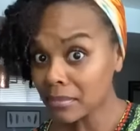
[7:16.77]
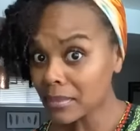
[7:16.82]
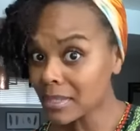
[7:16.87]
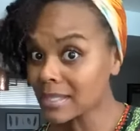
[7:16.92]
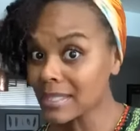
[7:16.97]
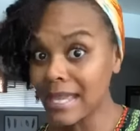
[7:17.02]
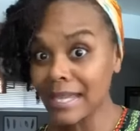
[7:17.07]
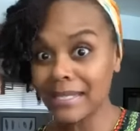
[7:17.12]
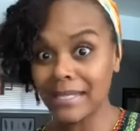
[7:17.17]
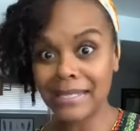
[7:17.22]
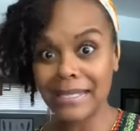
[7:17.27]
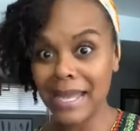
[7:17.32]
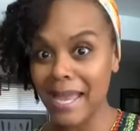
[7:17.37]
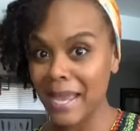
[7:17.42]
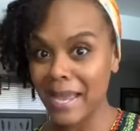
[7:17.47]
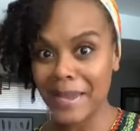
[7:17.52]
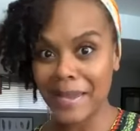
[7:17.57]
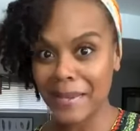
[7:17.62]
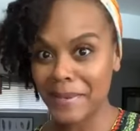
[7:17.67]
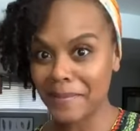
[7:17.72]
This ain't the time.
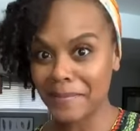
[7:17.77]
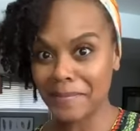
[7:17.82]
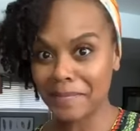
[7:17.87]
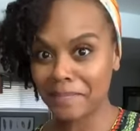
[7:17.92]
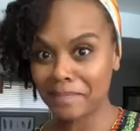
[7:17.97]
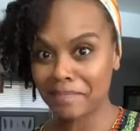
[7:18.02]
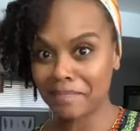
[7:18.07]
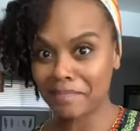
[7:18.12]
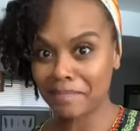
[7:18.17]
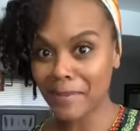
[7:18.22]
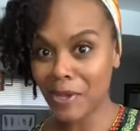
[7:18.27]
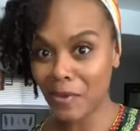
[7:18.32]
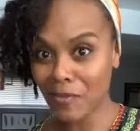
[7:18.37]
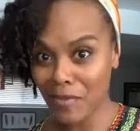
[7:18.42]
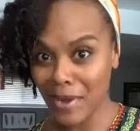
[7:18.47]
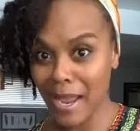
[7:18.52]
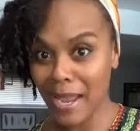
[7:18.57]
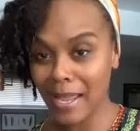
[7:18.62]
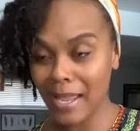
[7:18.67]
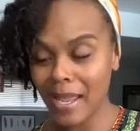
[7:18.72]
All
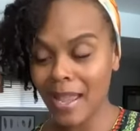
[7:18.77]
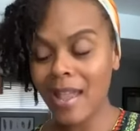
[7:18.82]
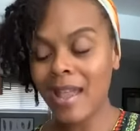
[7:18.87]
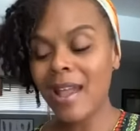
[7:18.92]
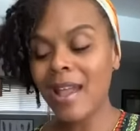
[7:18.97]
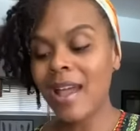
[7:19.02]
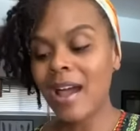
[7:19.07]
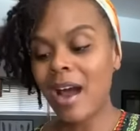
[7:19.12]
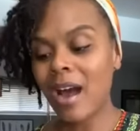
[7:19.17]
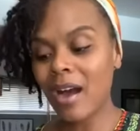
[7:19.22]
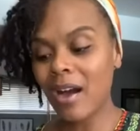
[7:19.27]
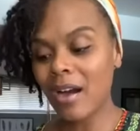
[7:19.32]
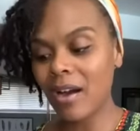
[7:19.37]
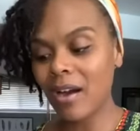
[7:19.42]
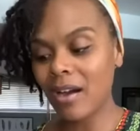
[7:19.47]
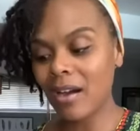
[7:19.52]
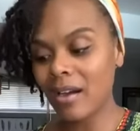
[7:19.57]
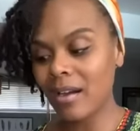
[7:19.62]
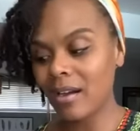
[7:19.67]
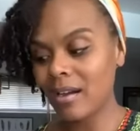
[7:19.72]
right?
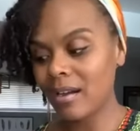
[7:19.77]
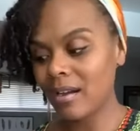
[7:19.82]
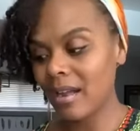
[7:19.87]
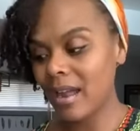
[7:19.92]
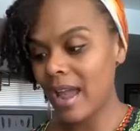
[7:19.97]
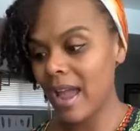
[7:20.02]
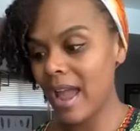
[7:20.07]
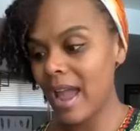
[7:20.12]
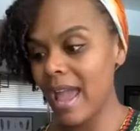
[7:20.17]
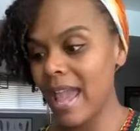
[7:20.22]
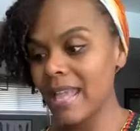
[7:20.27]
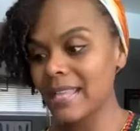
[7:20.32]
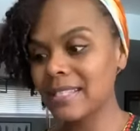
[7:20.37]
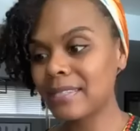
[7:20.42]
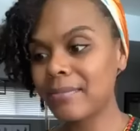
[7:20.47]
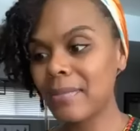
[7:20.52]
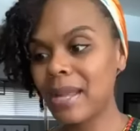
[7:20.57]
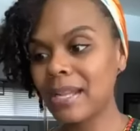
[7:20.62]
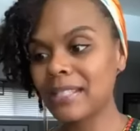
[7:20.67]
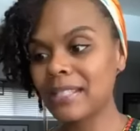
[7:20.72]
I had
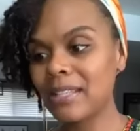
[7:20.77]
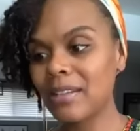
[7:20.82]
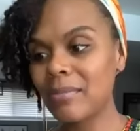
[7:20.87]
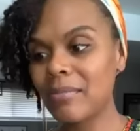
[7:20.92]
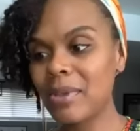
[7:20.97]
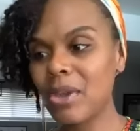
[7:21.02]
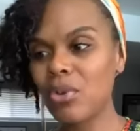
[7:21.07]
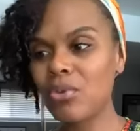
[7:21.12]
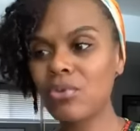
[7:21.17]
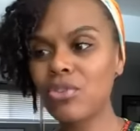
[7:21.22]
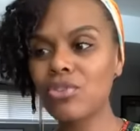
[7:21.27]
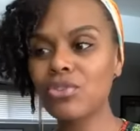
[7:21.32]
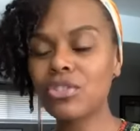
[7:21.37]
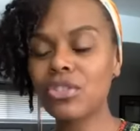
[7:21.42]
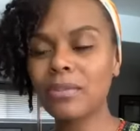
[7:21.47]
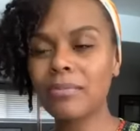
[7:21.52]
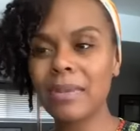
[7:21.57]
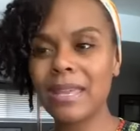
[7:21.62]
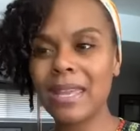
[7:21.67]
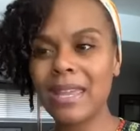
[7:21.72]
somebody tell me, oh, you
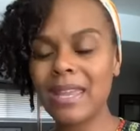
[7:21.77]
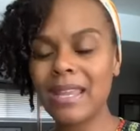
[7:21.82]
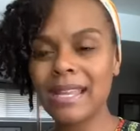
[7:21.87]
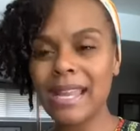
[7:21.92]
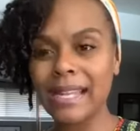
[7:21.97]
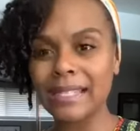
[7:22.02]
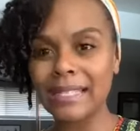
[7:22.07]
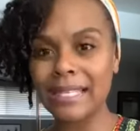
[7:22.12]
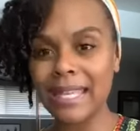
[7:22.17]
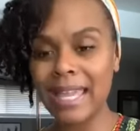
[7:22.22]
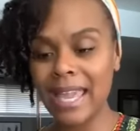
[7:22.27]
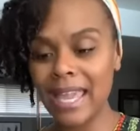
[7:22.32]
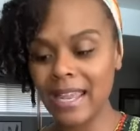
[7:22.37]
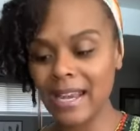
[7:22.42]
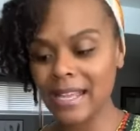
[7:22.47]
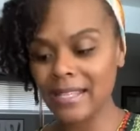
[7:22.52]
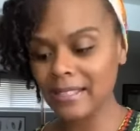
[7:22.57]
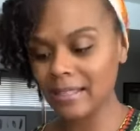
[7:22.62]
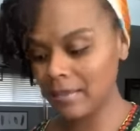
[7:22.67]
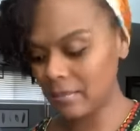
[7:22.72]
shouldn't be eating out the can.
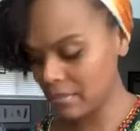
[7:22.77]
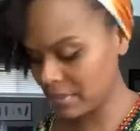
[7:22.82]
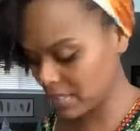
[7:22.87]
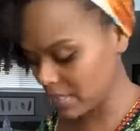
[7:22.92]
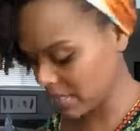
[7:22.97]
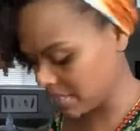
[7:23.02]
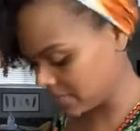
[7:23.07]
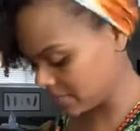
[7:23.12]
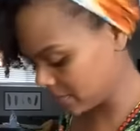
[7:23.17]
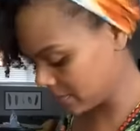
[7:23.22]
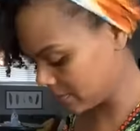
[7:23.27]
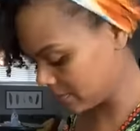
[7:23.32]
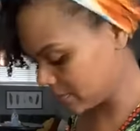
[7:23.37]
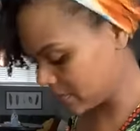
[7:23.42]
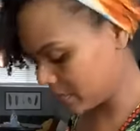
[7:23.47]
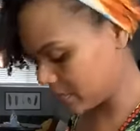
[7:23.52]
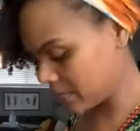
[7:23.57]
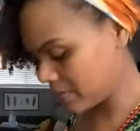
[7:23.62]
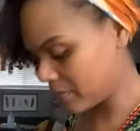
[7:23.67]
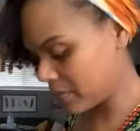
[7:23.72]
I said, let me tell you
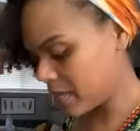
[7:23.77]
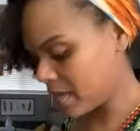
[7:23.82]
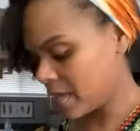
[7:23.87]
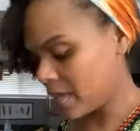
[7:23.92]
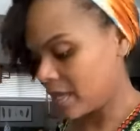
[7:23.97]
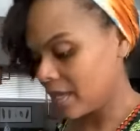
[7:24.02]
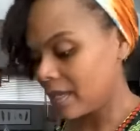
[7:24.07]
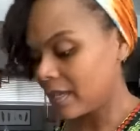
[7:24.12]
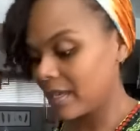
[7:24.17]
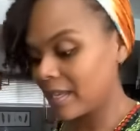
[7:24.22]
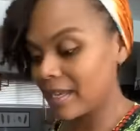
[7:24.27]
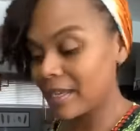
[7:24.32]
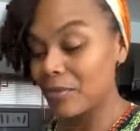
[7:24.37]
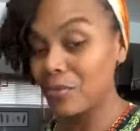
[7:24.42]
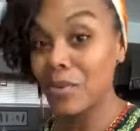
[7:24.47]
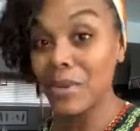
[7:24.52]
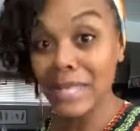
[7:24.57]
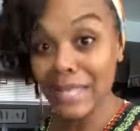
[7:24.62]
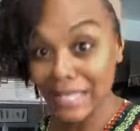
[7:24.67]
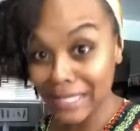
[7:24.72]
something, honey,
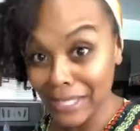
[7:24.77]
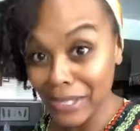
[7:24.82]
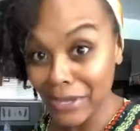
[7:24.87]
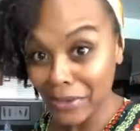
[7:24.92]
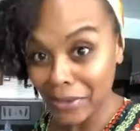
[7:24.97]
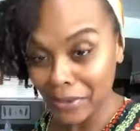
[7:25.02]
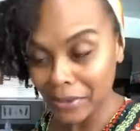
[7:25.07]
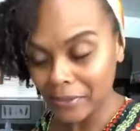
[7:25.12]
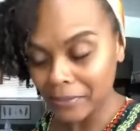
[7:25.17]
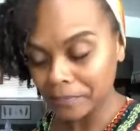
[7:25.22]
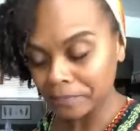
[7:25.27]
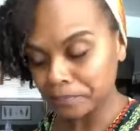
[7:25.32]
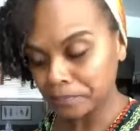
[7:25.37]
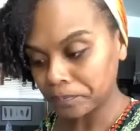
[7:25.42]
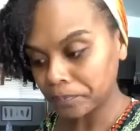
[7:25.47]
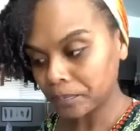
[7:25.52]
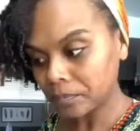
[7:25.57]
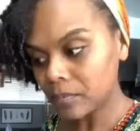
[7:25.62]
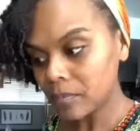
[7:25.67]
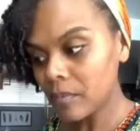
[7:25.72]
with love.
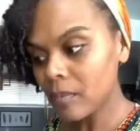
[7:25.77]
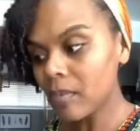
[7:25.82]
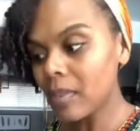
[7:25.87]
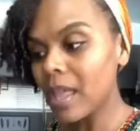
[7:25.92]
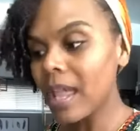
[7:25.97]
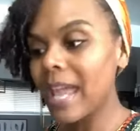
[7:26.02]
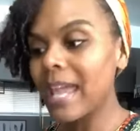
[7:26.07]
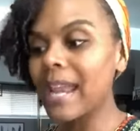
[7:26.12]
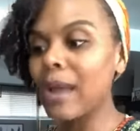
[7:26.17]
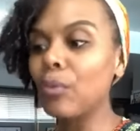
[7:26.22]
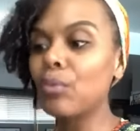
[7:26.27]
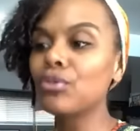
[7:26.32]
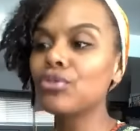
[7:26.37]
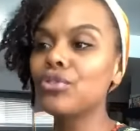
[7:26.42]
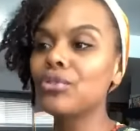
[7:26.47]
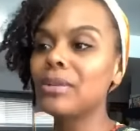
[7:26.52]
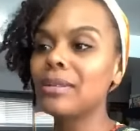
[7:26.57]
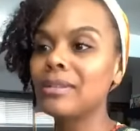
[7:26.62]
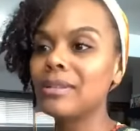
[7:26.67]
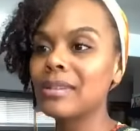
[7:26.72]
And I want
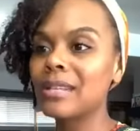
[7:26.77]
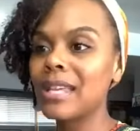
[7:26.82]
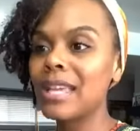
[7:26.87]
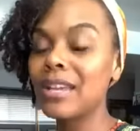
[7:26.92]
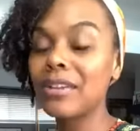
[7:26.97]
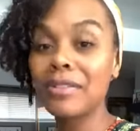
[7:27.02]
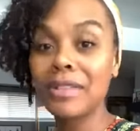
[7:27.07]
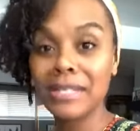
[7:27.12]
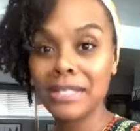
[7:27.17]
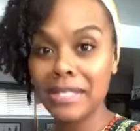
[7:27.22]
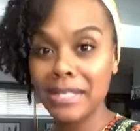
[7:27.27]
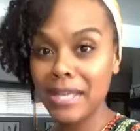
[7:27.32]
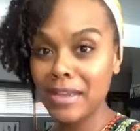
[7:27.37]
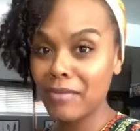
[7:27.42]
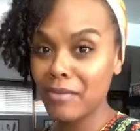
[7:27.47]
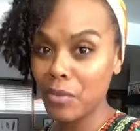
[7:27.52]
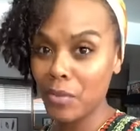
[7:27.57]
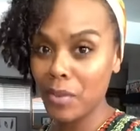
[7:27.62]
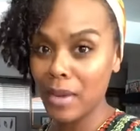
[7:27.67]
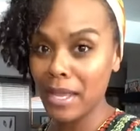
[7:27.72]
you to hear this and hear
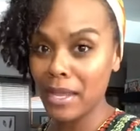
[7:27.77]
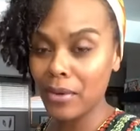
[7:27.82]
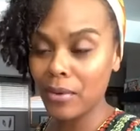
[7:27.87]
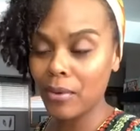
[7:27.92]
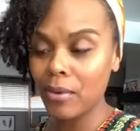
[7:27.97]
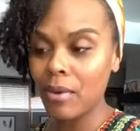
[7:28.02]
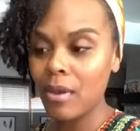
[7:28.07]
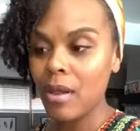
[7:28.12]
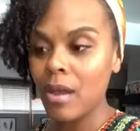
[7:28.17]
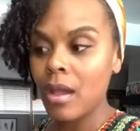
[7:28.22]
it well.